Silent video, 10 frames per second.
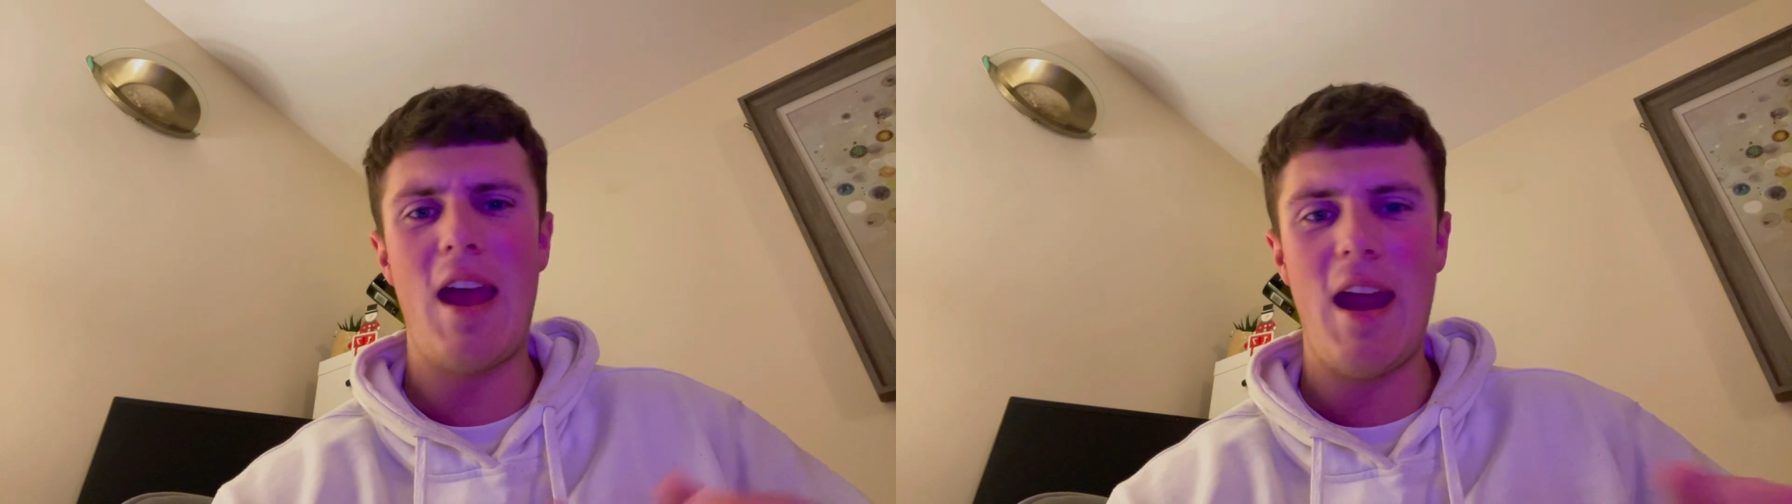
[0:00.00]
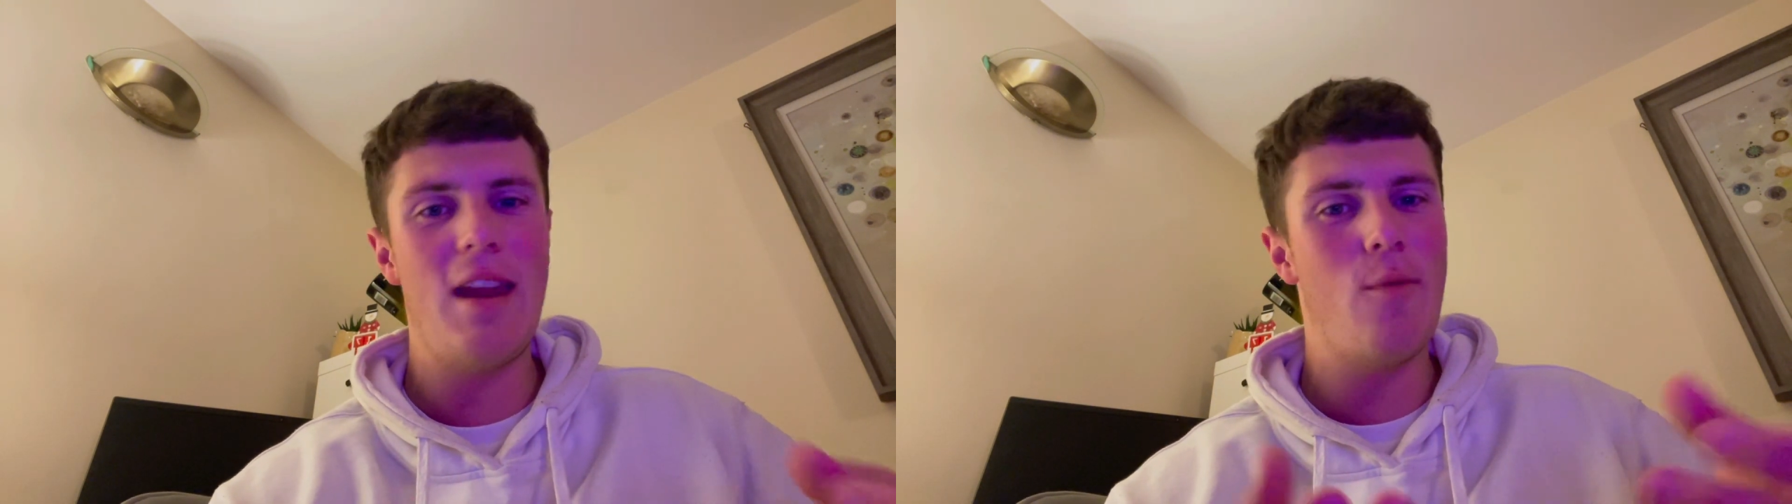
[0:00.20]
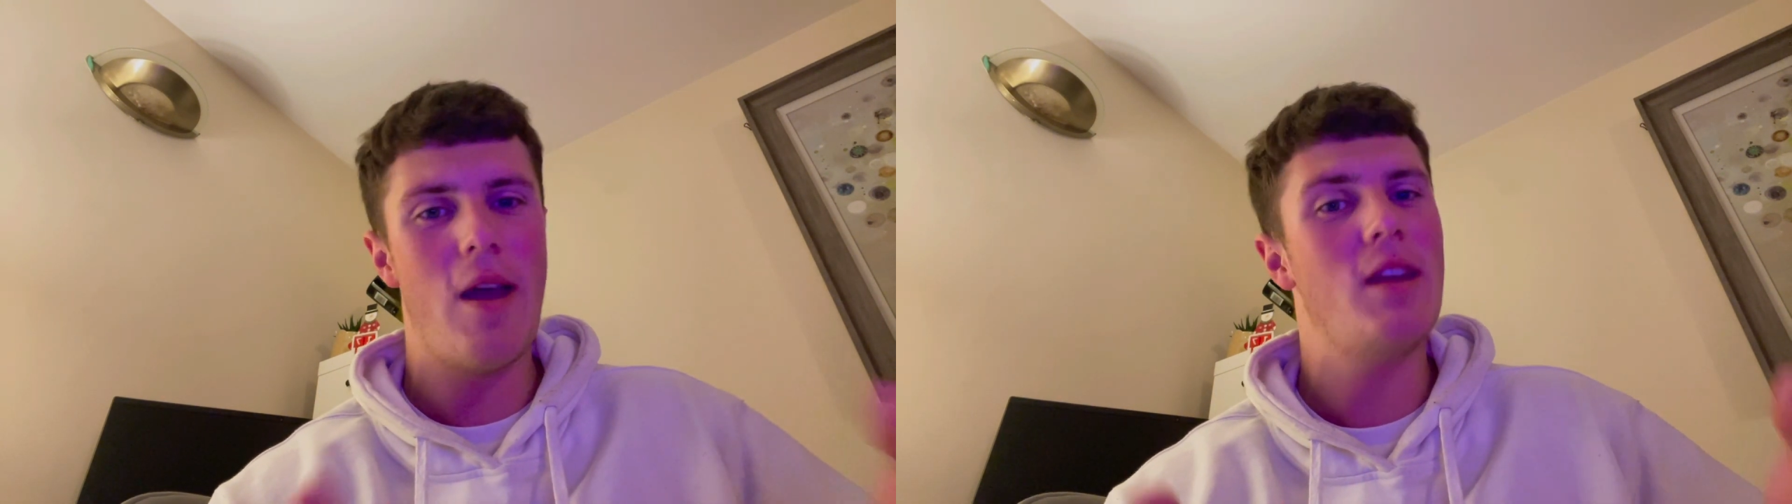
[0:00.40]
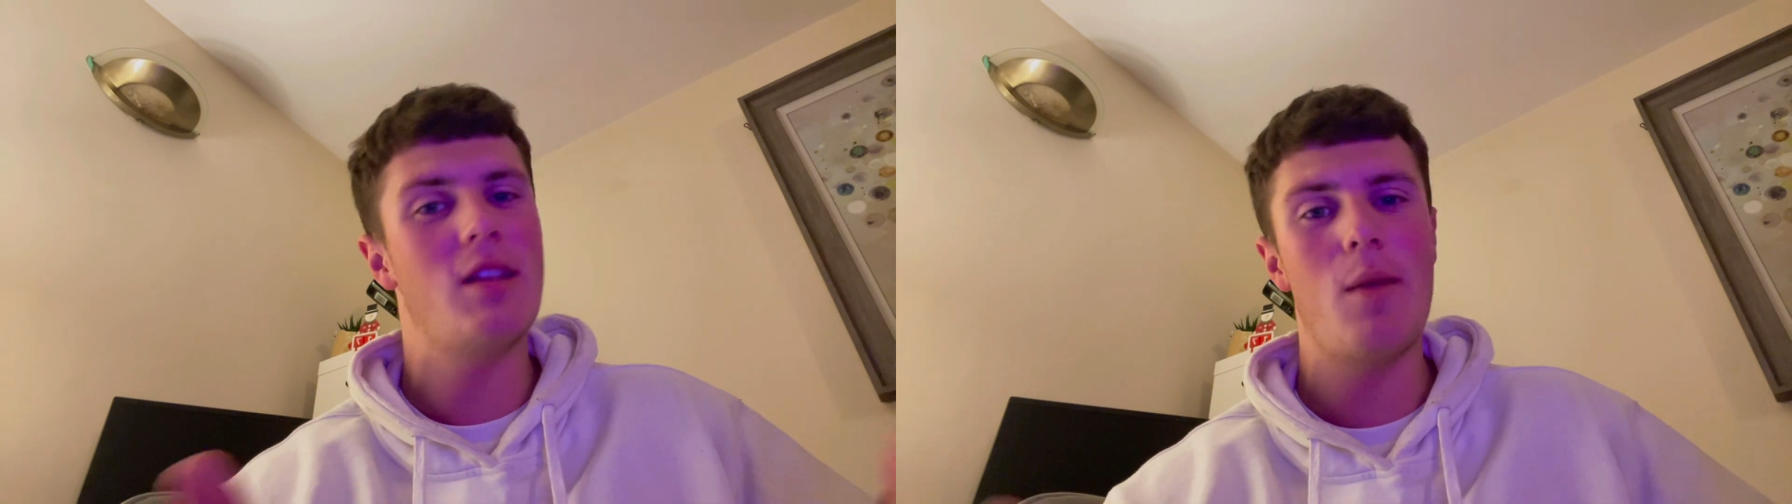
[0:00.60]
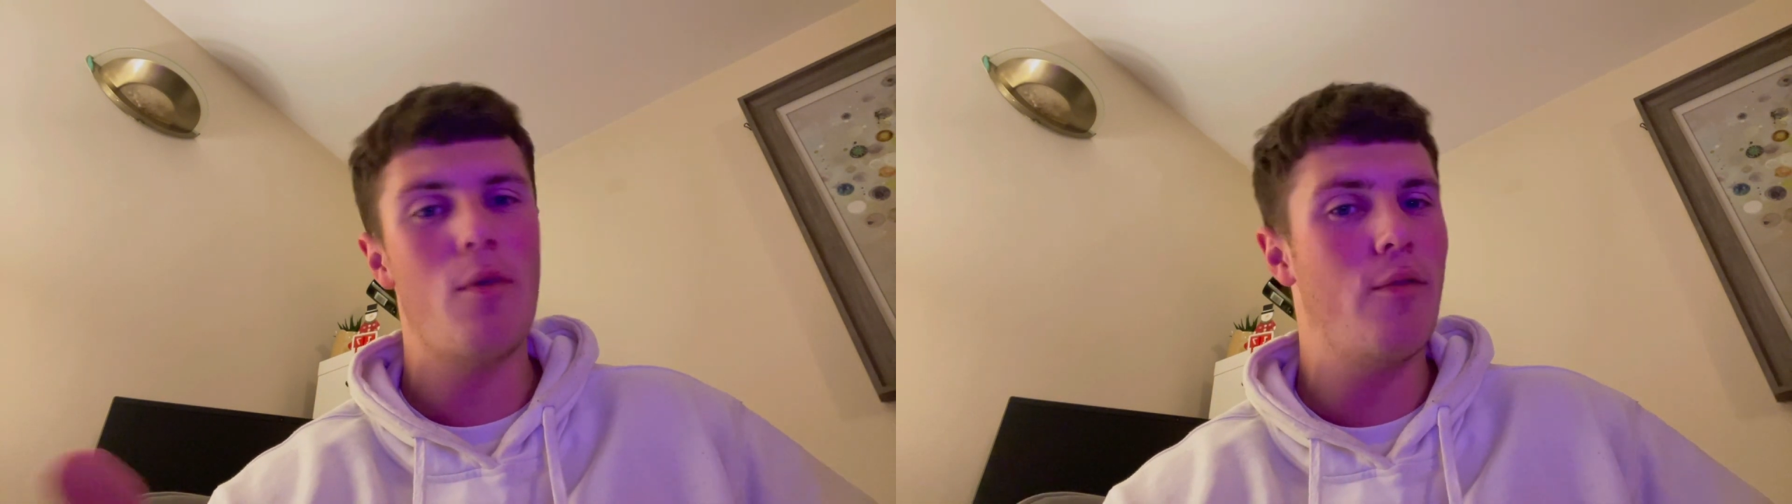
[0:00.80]
any way,
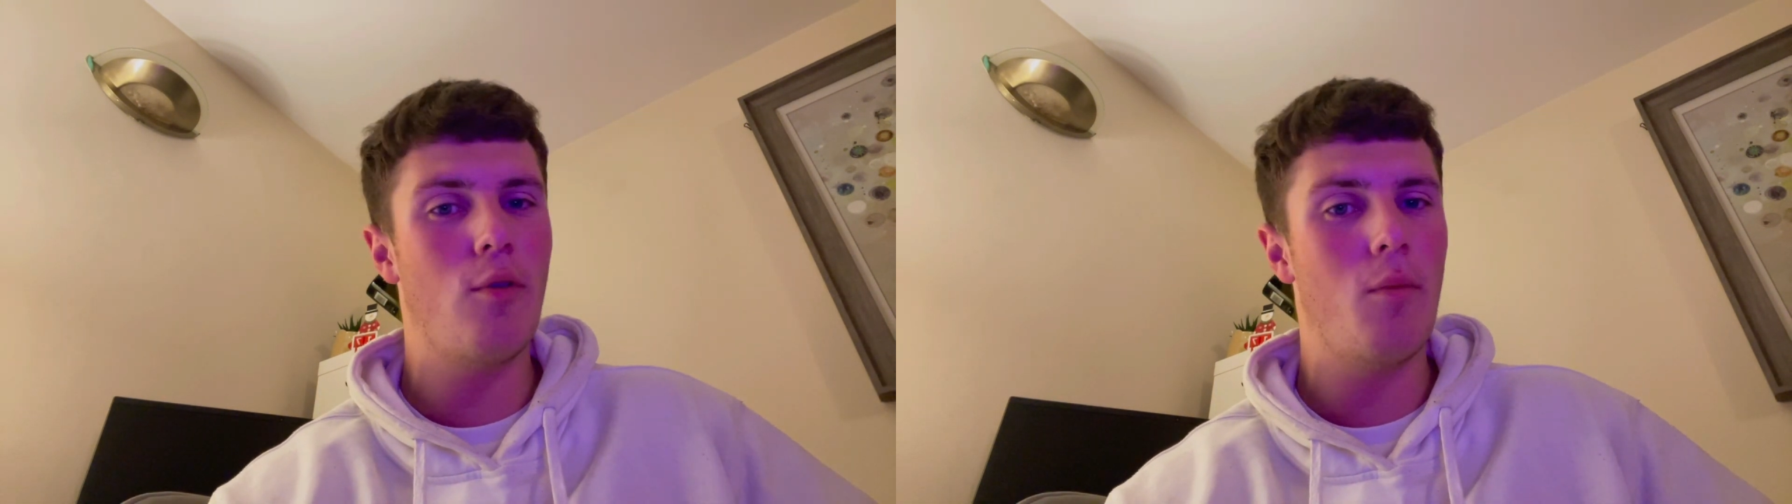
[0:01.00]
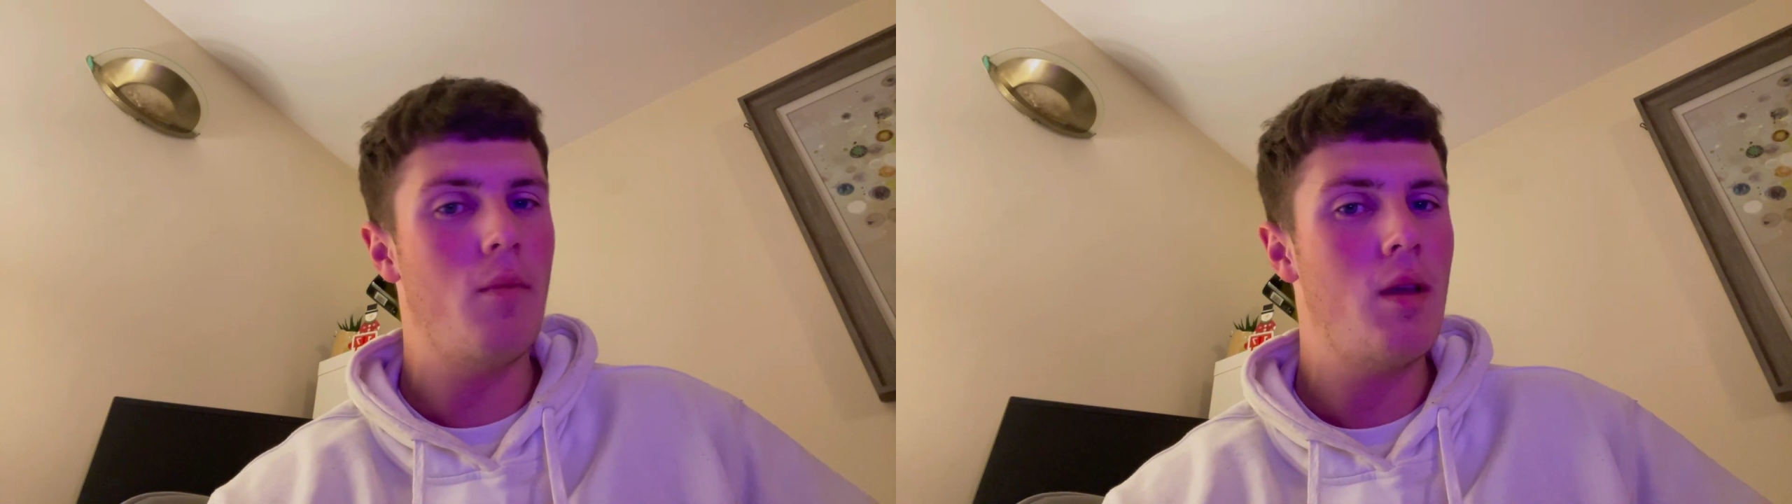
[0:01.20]
shape or form.